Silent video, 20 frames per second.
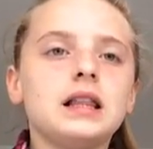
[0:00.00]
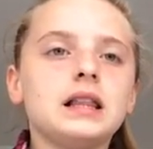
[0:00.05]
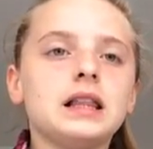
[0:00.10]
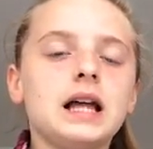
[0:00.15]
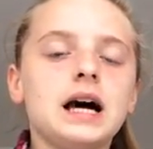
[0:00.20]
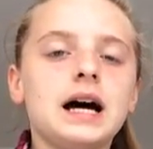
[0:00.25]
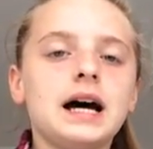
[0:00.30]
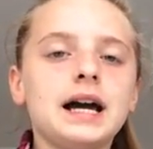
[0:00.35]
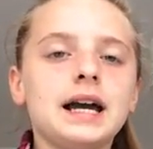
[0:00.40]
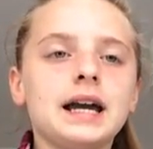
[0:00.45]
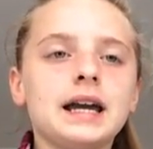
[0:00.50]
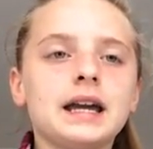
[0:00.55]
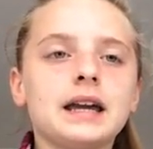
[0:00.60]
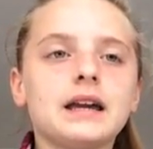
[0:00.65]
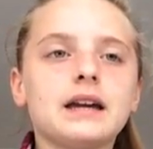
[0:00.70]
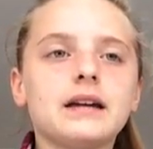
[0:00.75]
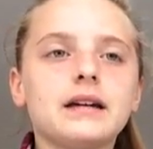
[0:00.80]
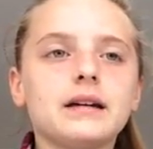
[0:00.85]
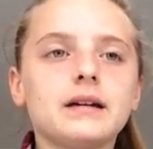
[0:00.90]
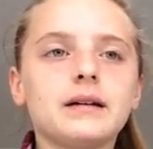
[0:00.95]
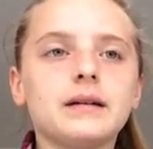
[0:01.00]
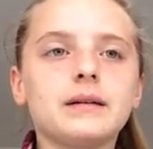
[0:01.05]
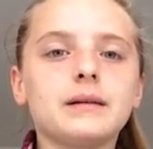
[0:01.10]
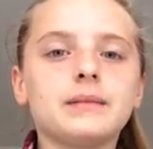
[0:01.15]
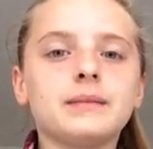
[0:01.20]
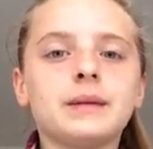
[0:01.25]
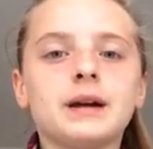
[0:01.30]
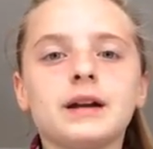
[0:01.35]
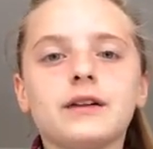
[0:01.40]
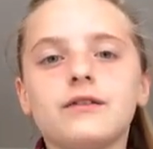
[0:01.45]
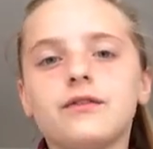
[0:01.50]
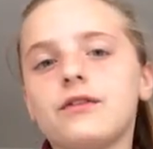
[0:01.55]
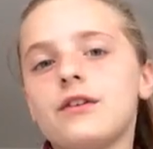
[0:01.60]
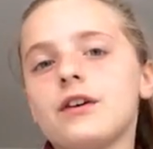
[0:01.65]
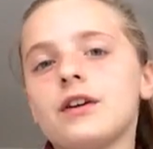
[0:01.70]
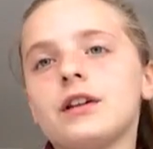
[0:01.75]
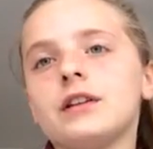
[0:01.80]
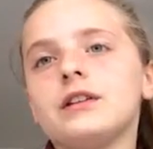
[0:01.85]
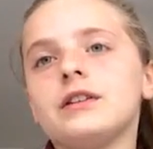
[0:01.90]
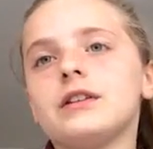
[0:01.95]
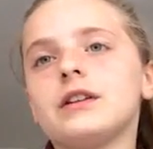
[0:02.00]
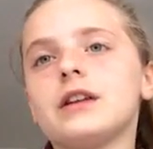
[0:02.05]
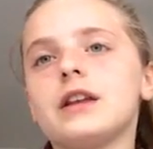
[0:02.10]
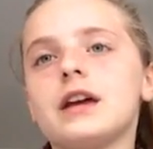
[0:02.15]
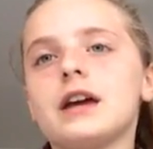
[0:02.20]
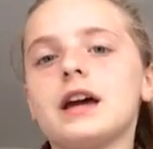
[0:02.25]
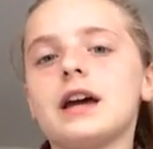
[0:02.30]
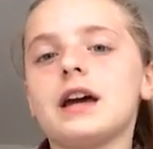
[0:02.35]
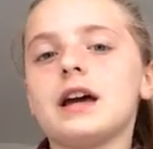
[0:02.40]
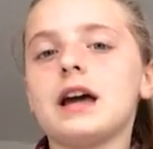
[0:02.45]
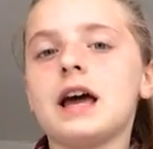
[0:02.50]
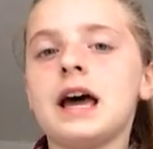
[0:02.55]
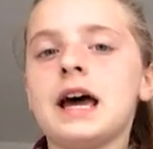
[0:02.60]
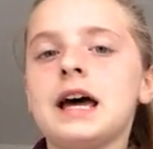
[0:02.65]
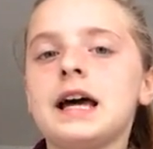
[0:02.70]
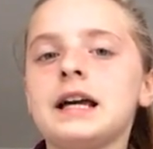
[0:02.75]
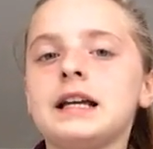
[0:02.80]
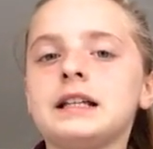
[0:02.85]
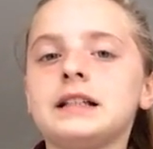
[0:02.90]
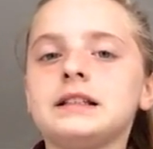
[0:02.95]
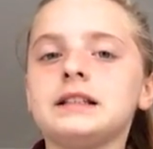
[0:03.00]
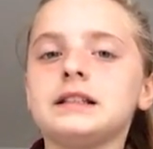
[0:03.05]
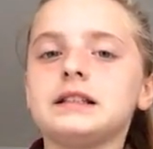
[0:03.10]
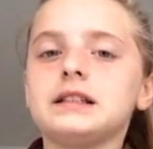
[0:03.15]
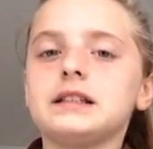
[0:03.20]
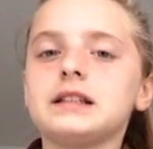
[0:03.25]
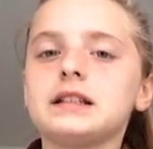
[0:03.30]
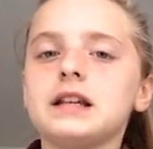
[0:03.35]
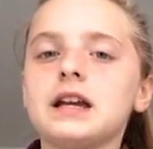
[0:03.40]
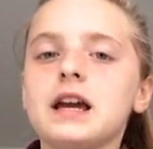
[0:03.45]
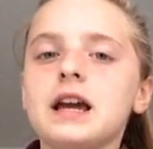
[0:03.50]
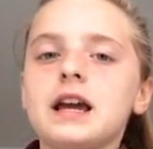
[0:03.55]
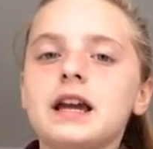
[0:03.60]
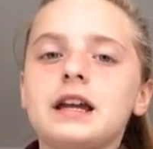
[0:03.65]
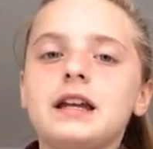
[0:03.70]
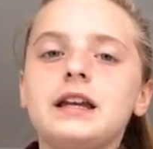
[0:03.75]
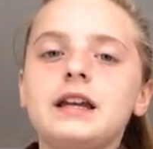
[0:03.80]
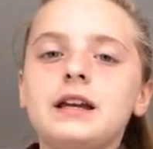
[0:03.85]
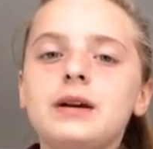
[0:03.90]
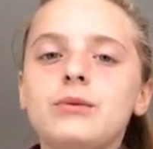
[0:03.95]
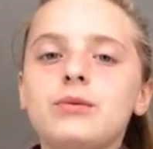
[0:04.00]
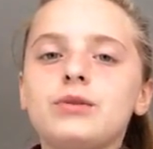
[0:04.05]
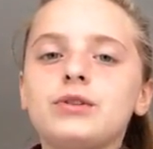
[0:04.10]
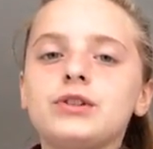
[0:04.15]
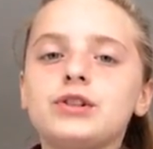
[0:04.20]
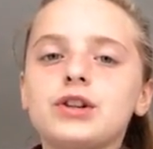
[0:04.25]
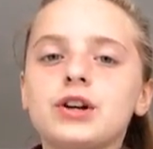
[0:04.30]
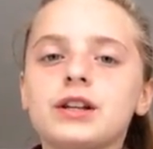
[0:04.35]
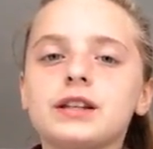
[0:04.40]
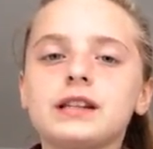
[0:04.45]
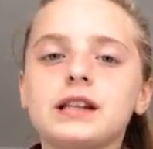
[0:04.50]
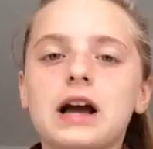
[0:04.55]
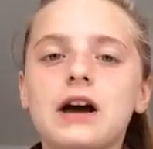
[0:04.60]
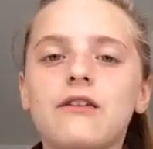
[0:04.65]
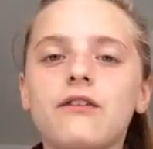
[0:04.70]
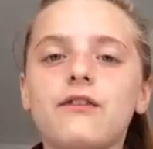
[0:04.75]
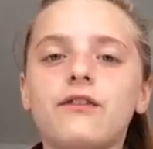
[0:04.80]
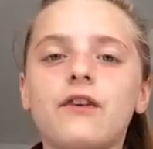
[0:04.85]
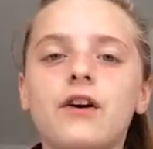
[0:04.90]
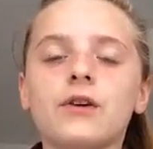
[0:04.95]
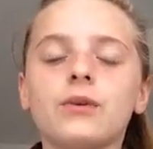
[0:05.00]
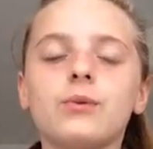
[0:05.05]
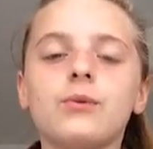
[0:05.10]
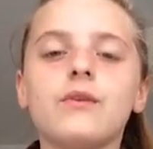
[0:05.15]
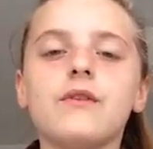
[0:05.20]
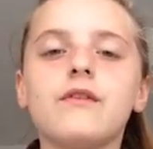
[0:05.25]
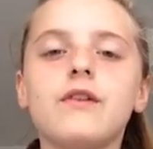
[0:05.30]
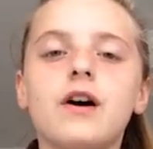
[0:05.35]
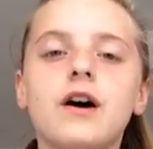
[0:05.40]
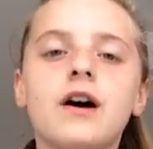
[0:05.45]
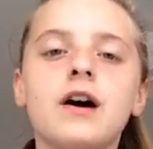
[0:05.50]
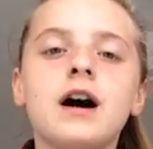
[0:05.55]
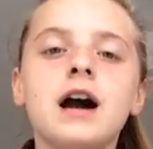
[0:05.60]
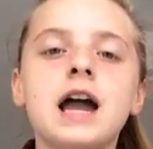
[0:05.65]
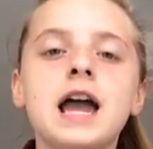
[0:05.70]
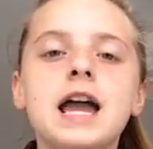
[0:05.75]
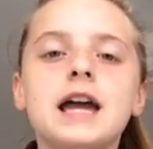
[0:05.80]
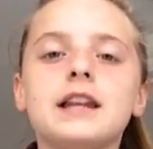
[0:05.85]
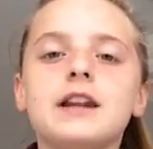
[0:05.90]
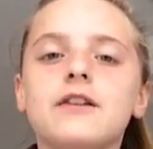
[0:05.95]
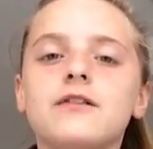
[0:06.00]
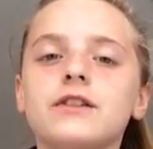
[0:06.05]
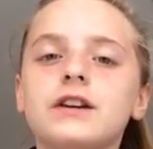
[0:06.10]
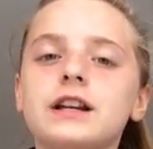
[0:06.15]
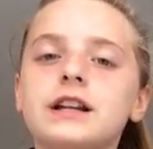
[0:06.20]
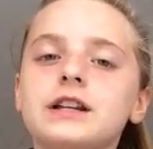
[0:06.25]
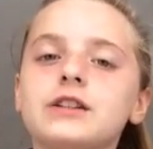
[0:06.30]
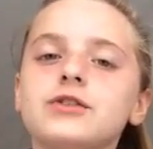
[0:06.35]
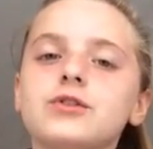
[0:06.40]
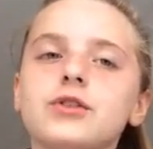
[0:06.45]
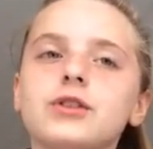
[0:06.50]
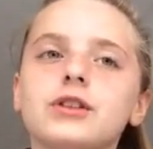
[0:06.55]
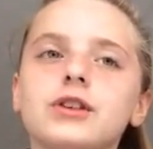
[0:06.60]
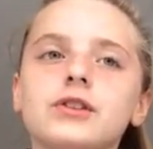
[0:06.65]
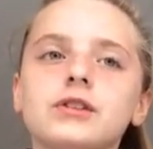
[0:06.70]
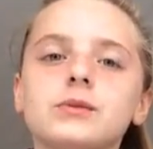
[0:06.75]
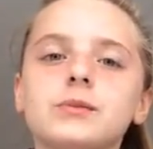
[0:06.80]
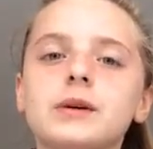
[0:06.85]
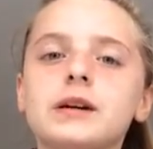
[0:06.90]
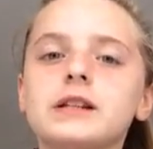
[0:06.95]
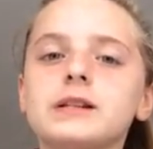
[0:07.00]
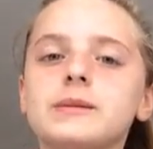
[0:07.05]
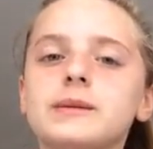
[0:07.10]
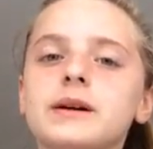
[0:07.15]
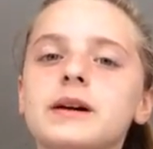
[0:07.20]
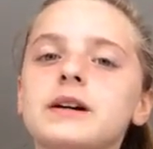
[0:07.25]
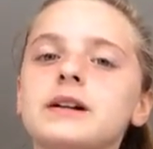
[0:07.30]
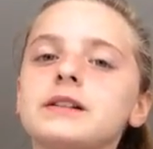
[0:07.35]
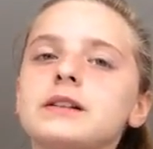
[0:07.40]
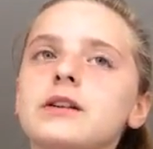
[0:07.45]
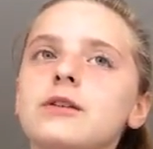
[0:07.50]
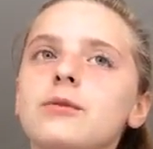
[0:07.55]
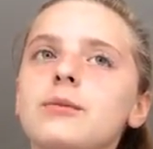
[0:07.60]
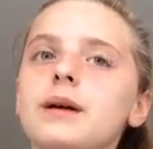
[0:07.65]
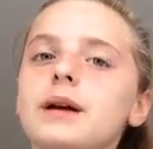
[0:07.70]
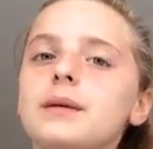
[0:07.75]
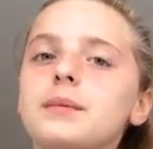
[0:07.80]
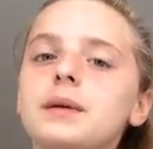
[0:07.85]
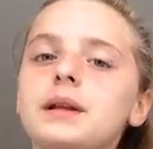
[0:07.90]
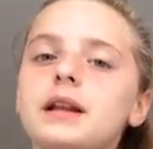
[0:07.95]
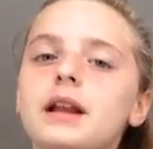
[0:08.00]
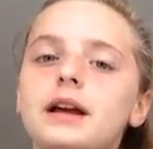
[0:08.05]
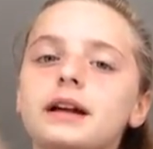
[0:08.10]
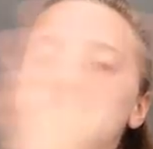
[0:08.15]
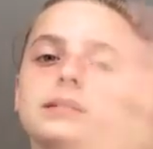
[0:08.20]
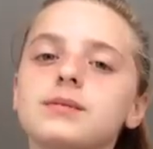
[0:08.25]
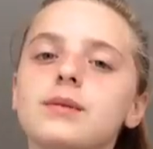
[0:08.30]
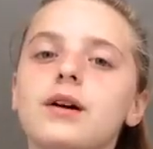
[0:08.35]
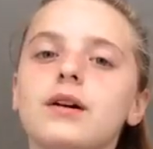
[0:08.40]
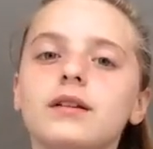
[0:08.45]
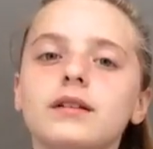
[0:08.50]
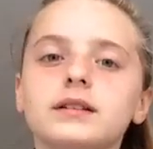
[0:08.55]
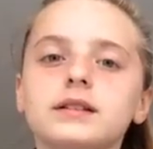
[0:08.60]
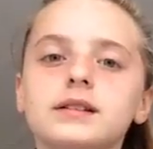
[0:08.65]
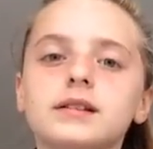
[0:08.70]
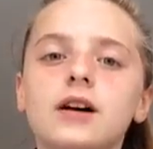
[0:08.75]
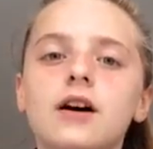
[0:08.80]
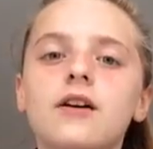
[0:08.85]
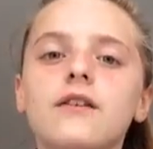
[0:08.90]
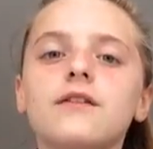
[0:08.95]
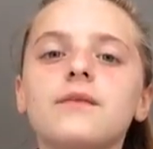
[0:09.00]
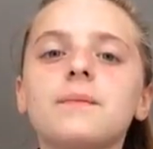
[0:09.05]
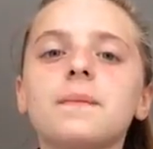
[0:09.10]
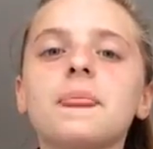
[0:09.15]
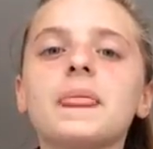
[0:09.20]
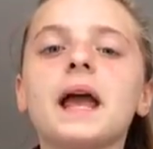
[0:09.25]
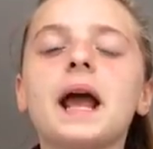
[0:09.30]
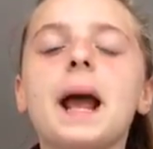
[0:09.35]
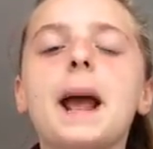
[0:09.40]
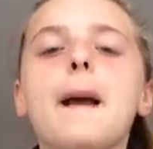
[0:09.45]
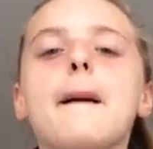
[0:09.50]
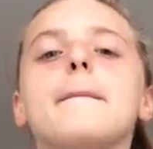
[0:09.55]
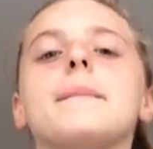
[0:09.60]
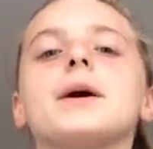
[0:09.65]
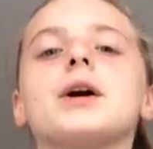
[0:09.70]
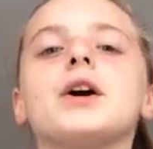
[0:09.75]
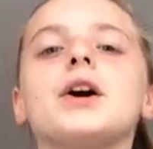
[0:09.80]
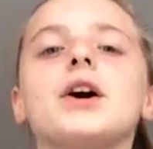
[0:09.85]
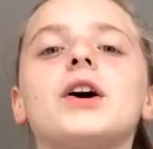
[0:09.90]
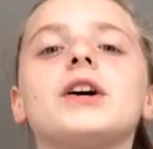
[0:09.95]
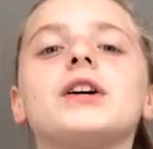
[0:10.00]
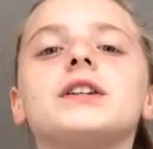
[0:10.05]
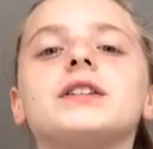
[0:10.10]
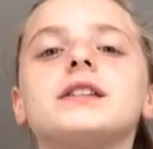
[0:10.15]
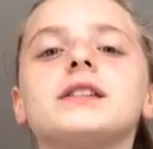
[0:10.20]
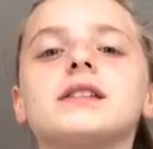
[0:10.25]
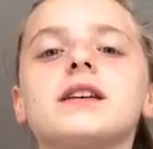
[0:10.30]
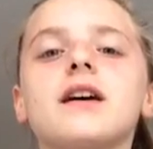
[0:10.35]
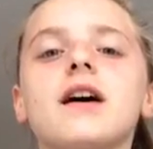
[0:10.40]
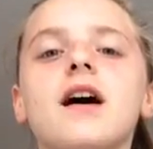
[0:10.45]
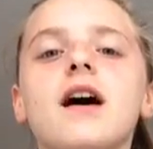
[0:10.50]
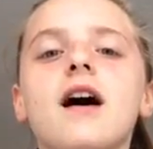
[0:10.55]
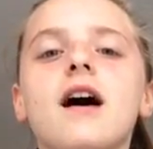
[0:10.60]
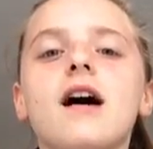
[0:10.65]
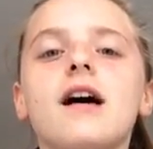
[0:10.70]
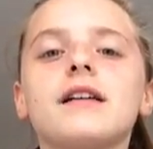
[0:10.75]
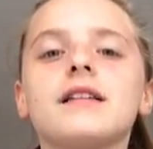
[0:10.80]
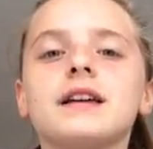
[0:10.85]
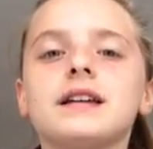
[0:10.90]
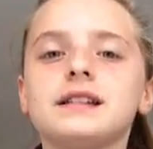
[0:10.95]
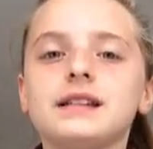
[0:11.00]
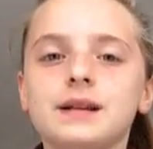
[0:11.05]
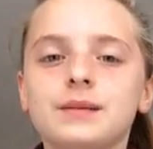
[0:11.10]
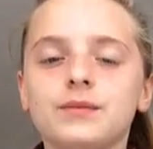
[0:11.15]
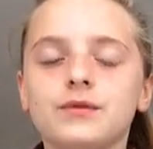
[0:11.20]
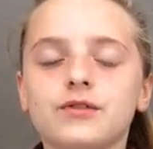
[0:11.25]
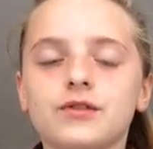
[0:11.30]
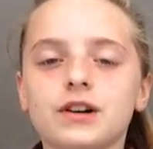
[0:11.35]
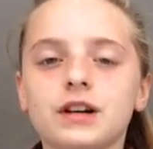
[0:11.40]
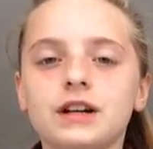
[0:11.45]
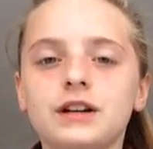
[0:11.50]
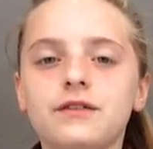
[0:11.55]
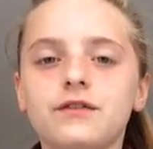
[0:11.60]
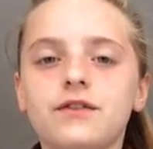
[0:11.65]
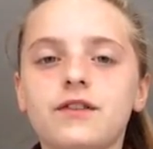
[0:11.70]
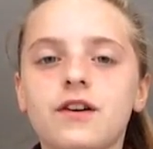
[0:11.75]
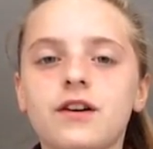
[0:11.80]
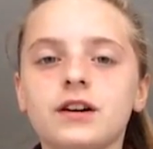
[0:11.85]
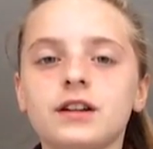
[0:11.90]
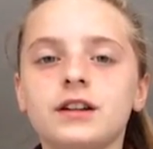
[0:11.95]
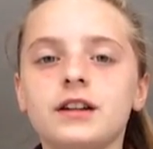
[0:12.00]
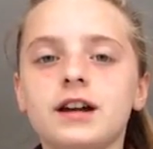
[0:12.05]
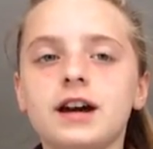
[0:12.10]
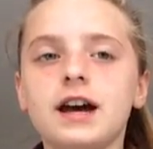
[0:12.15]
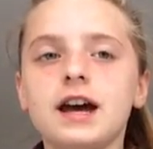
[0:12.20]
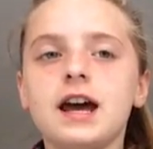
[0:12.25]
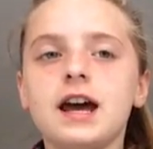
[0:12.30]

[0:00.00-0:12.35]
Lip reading: like make fun and he would just have fun with her. And I really enjoyed those bits because it would make me like smile and stuff because they seemed really fun